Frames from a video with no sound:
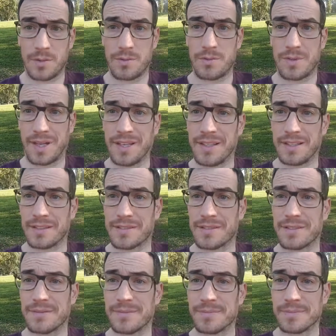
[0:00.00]
take it.
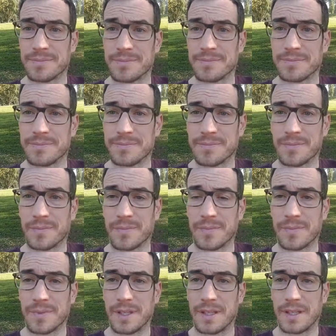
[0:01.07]

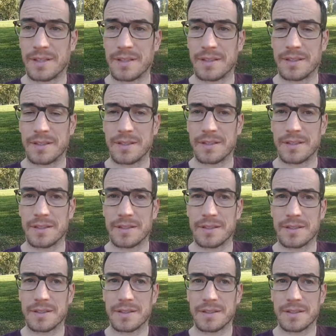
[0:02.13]
And uh,
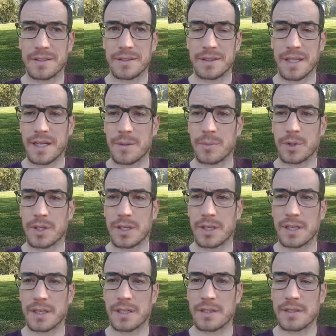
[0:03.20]
yeah, I'm looking
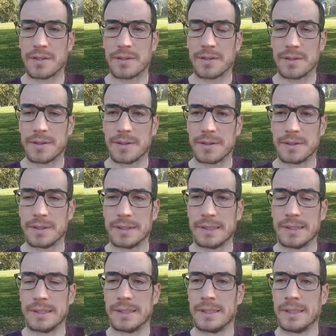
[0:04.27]
ahead
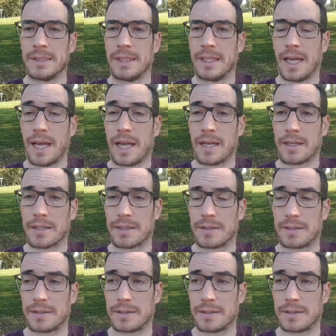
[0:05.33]
at